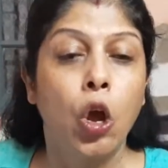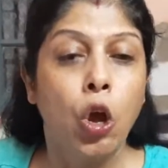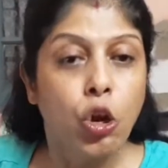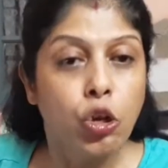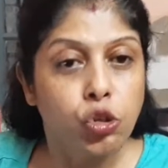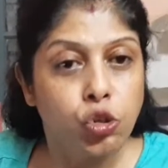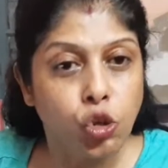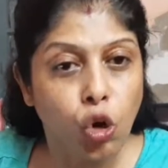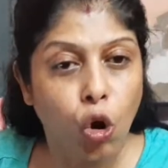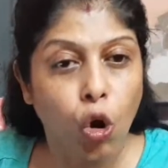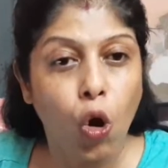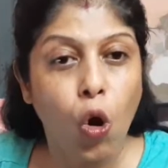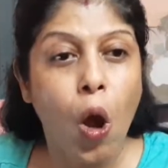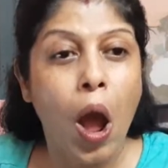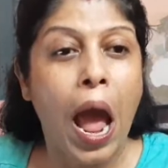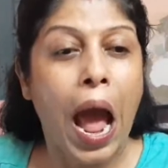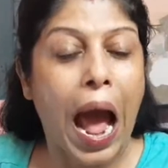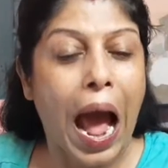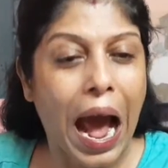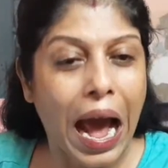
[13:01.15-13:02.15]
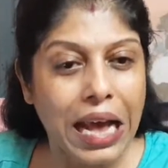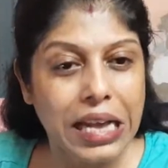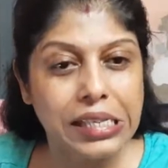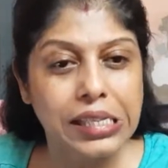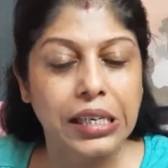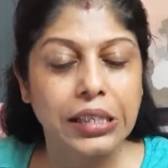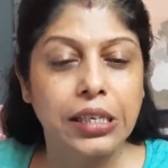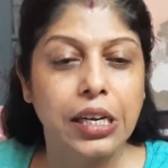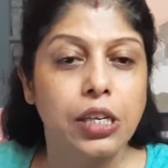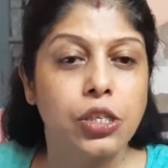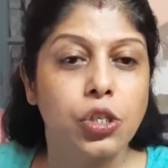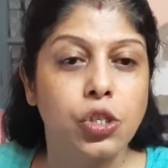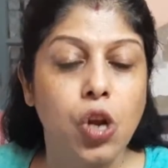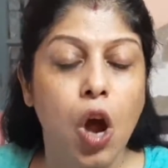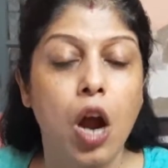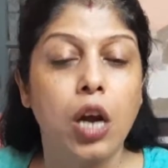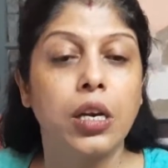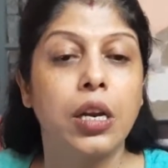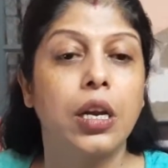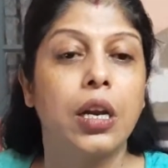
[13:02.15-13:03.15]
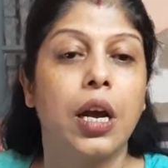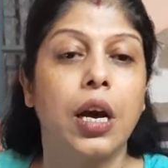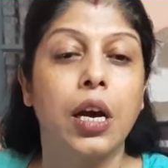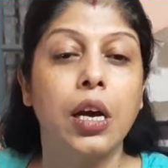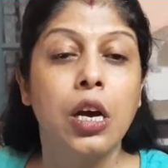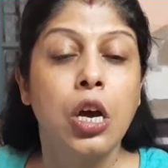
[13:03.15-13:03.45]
So as it is not in a